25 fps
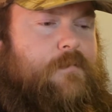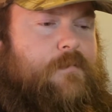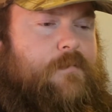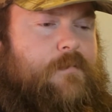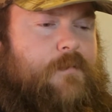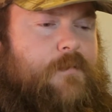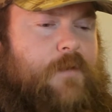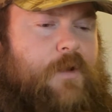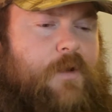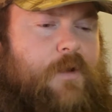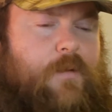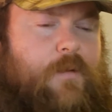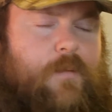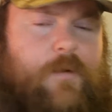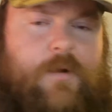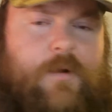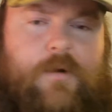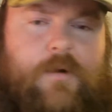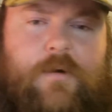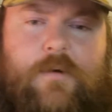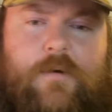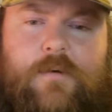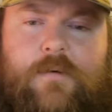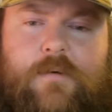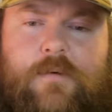There we
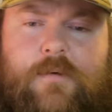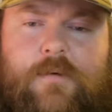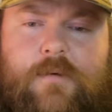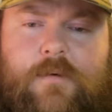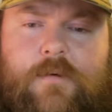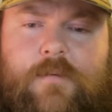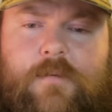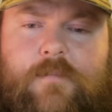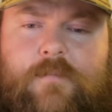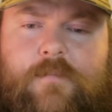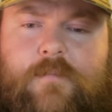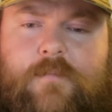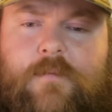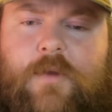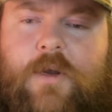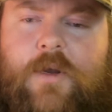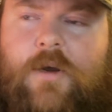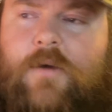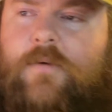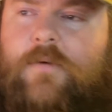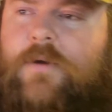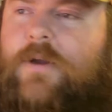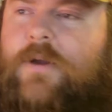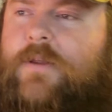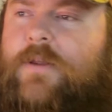are.
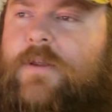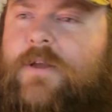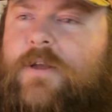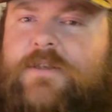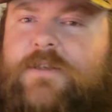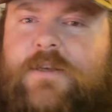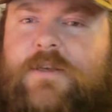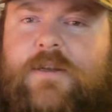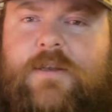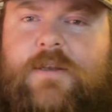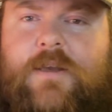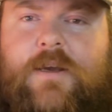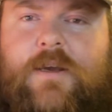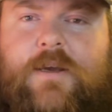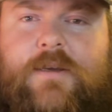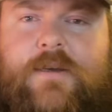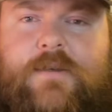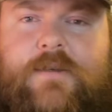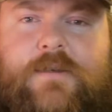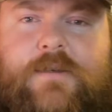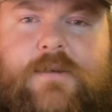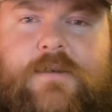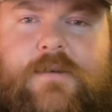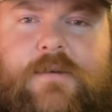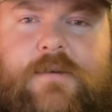All right, that's it,
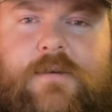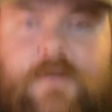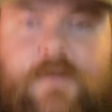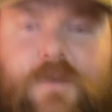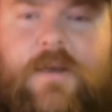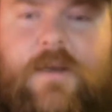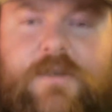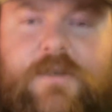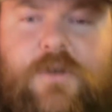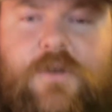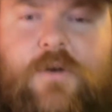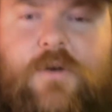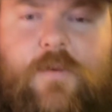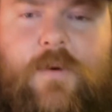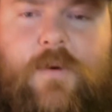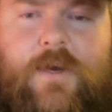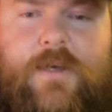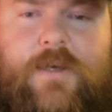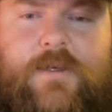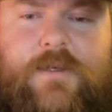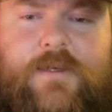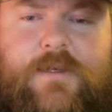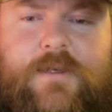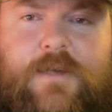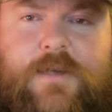guys. As
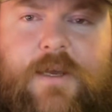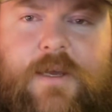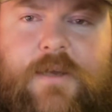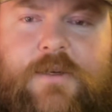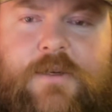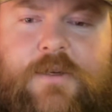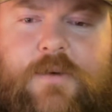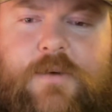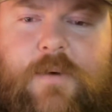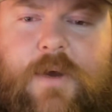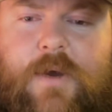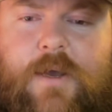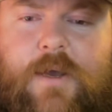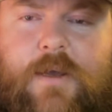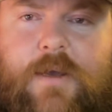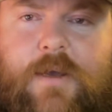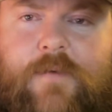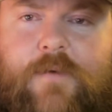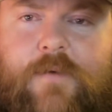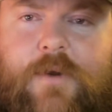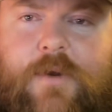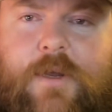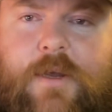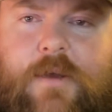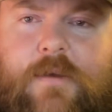always, stay 2A
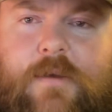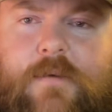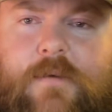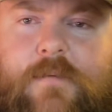every day.